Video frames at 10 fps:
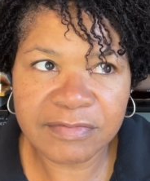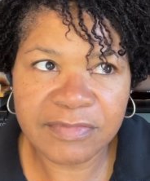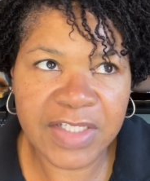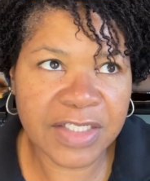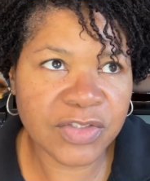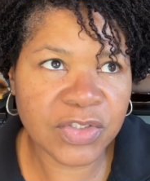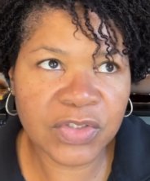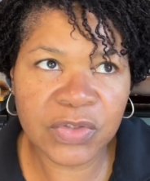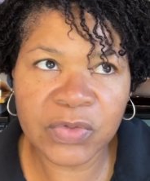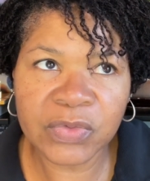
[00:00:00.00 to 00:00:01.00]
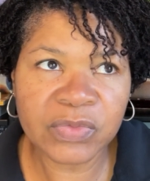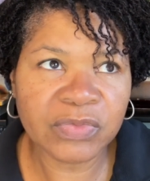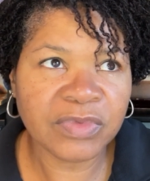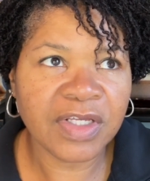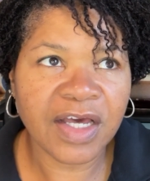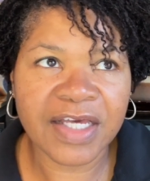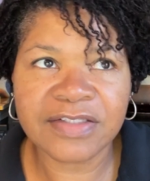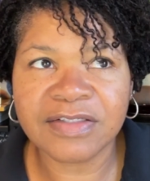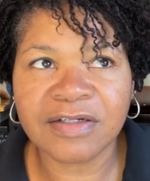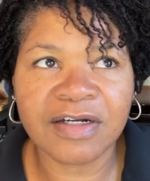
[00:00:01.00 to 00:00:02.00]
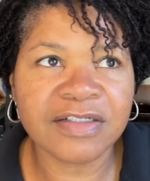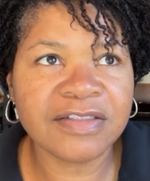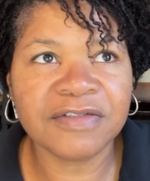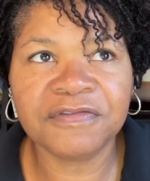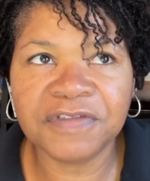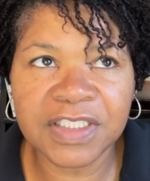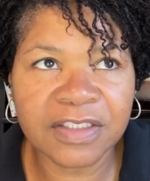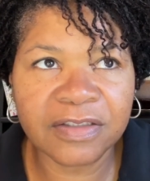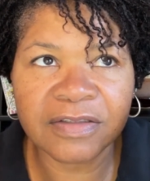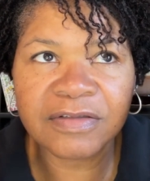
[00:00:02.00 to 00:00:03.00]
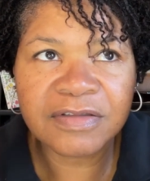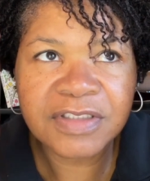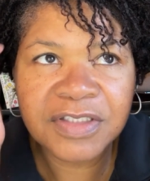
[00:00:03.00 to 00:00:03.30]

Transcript: day 2, I start to feel,